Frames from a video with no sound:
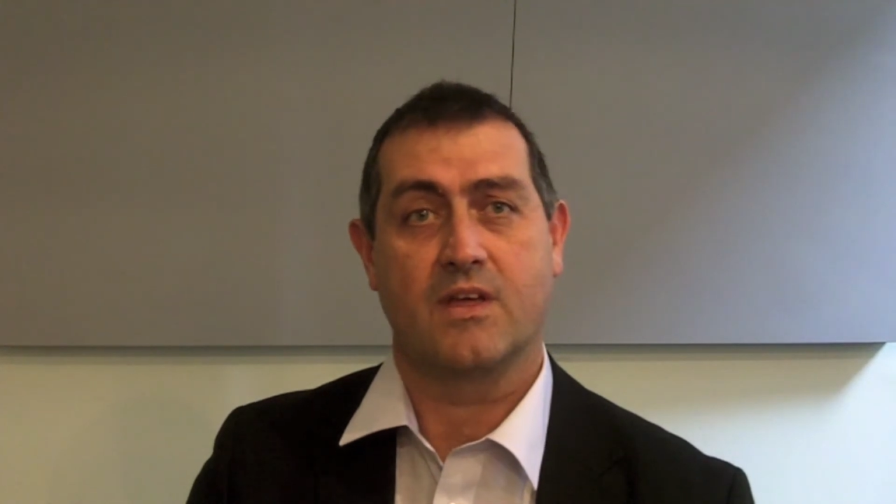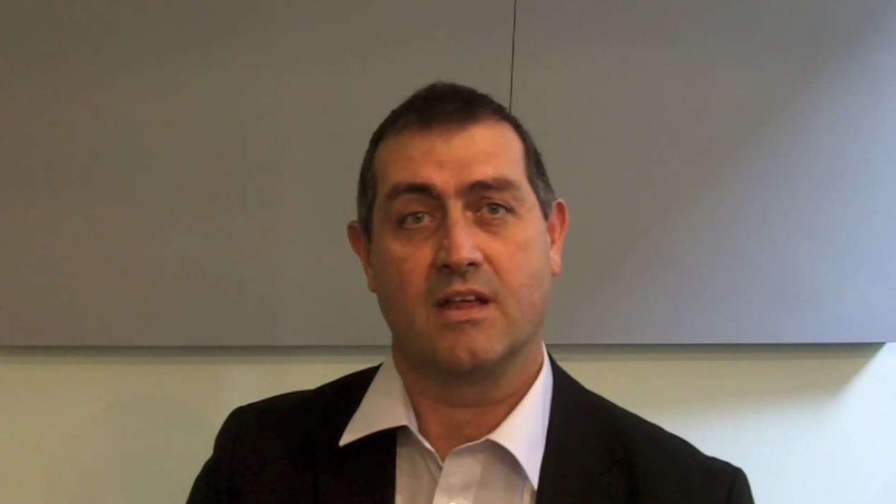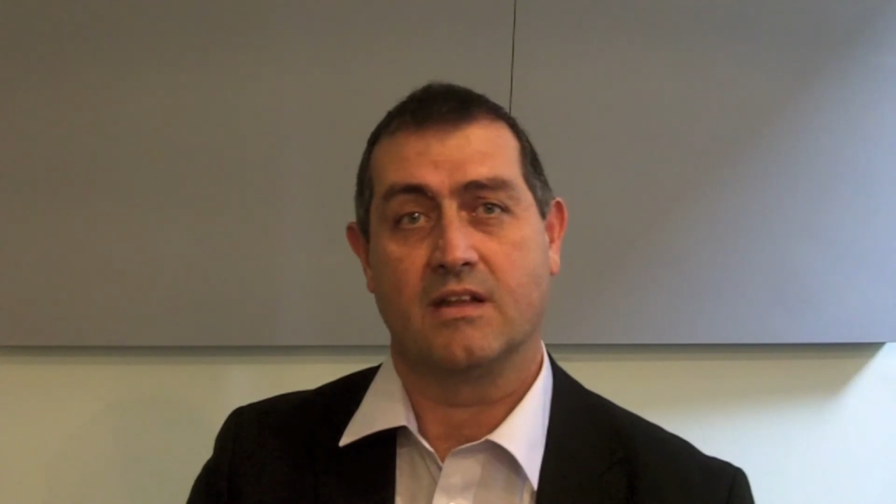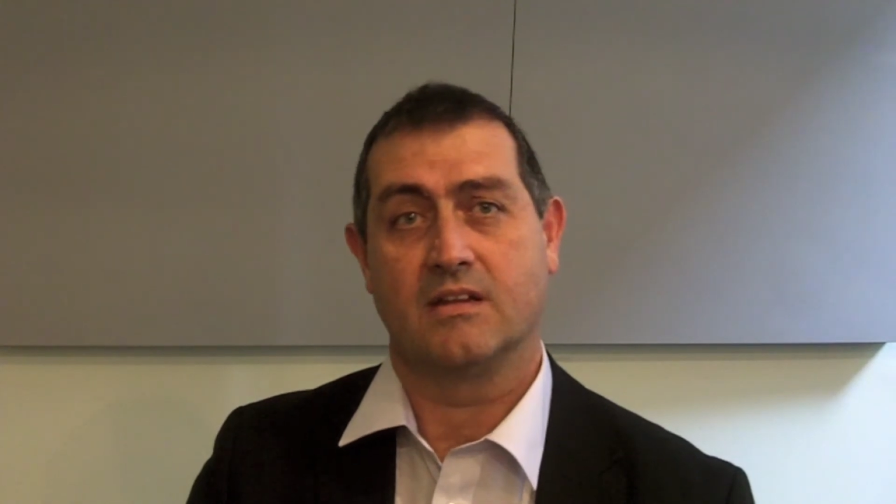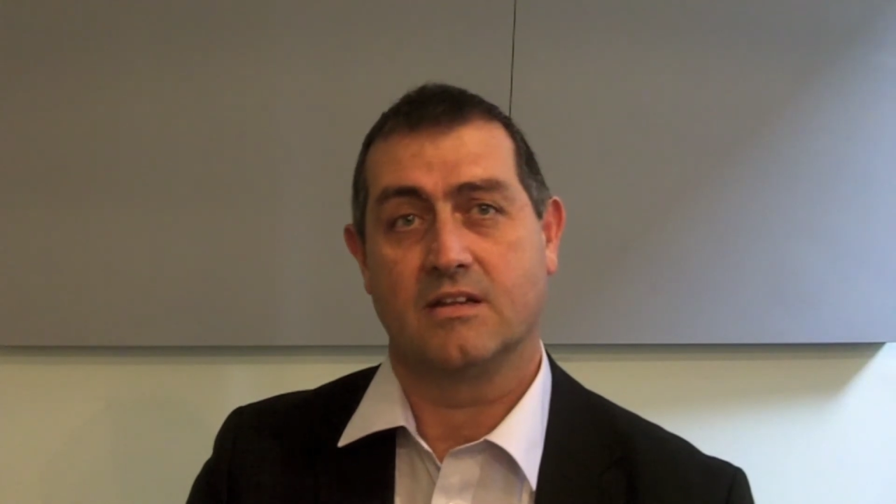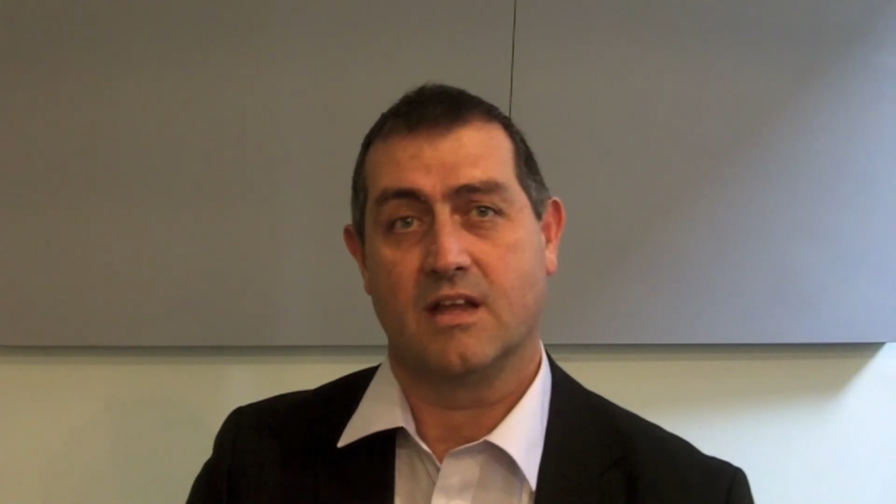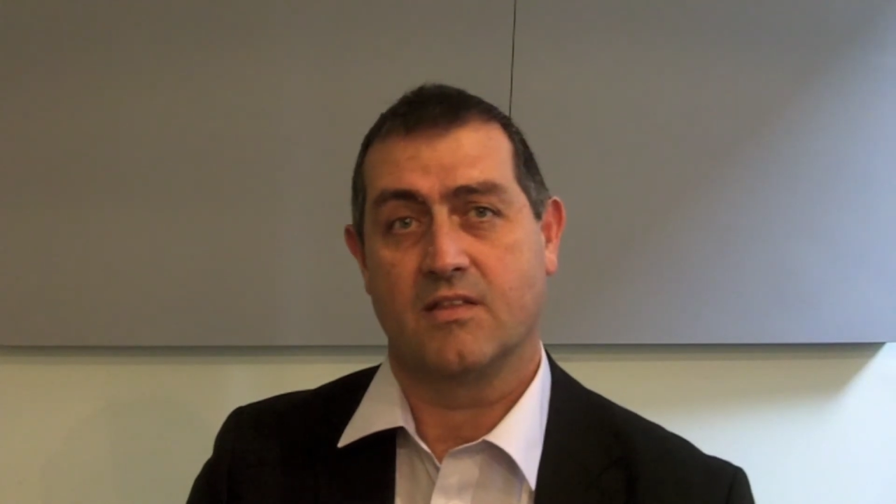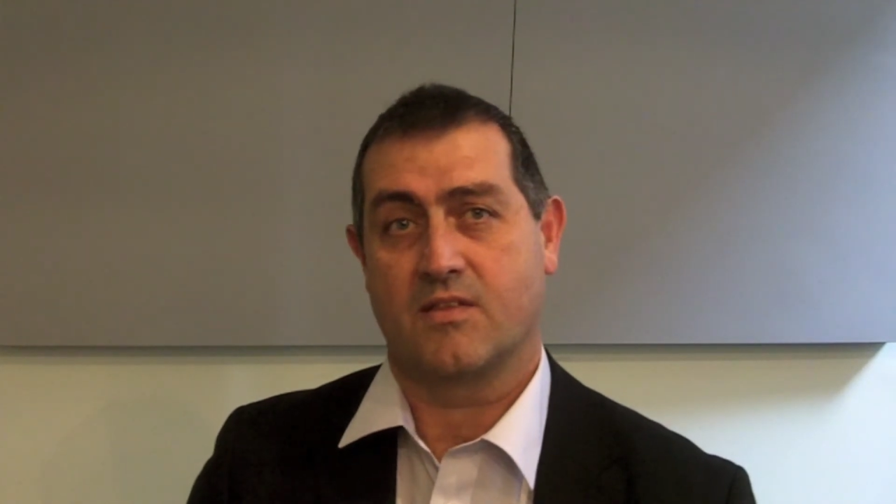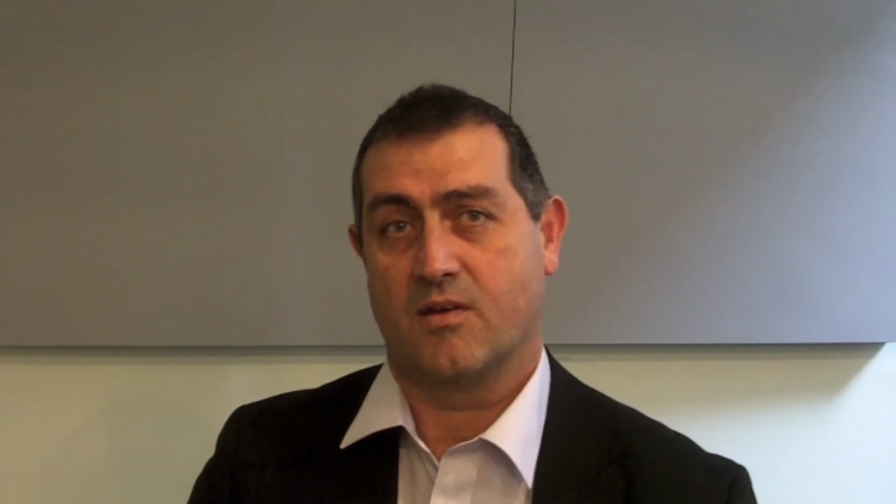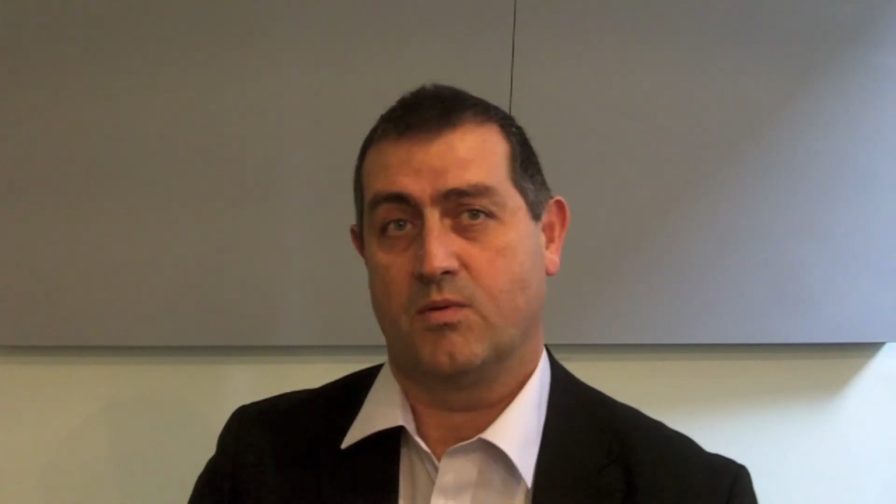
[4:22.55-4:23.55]
and
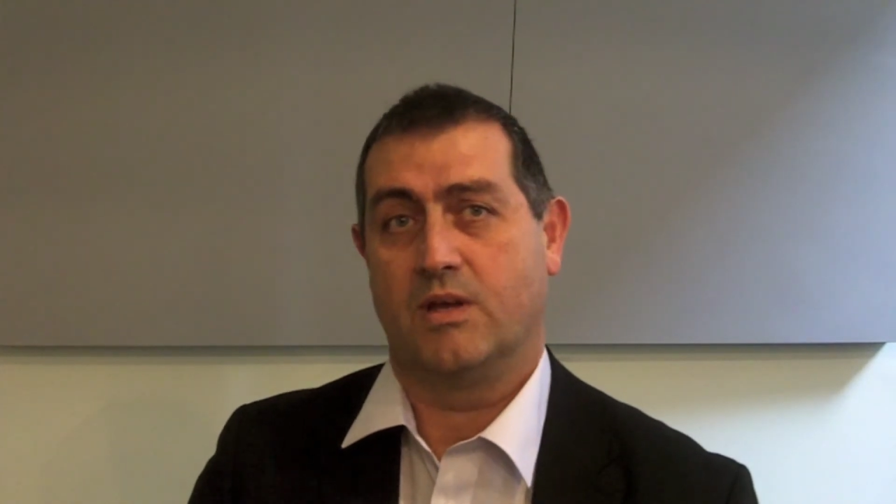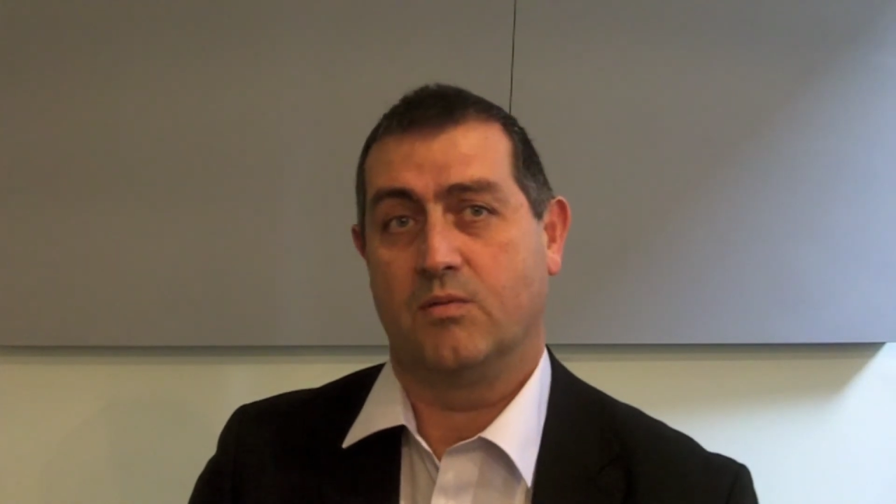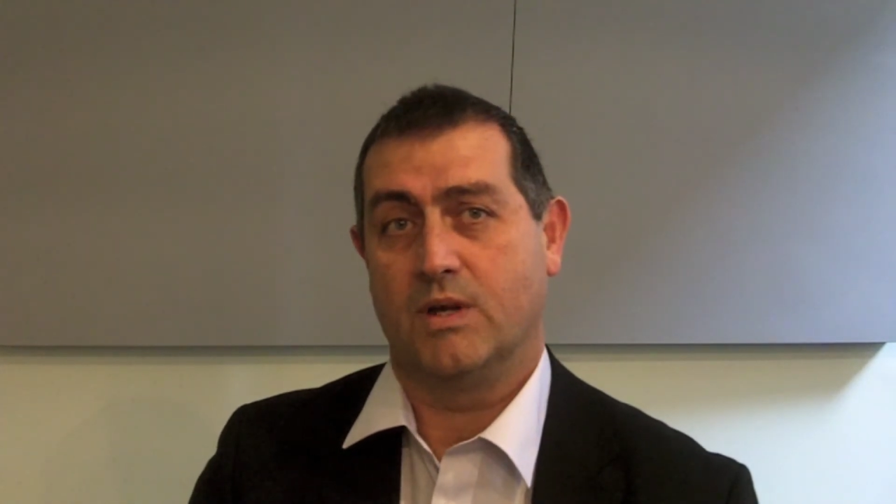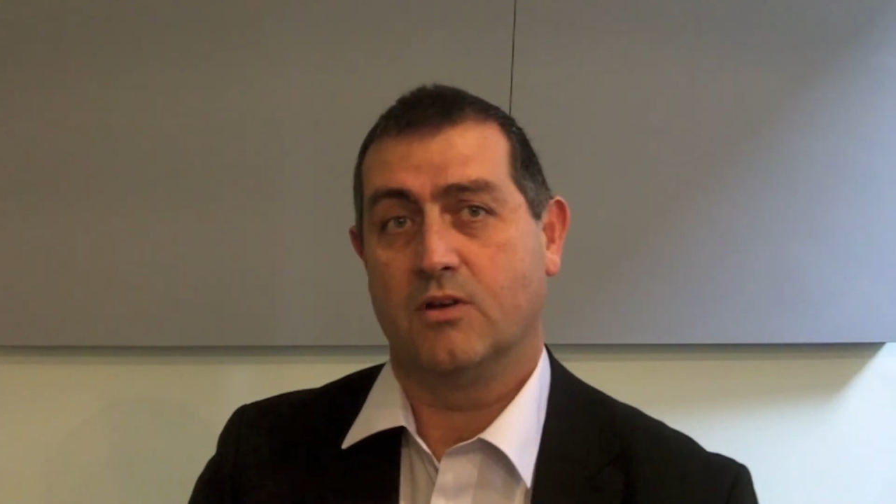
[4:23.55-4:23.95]
so we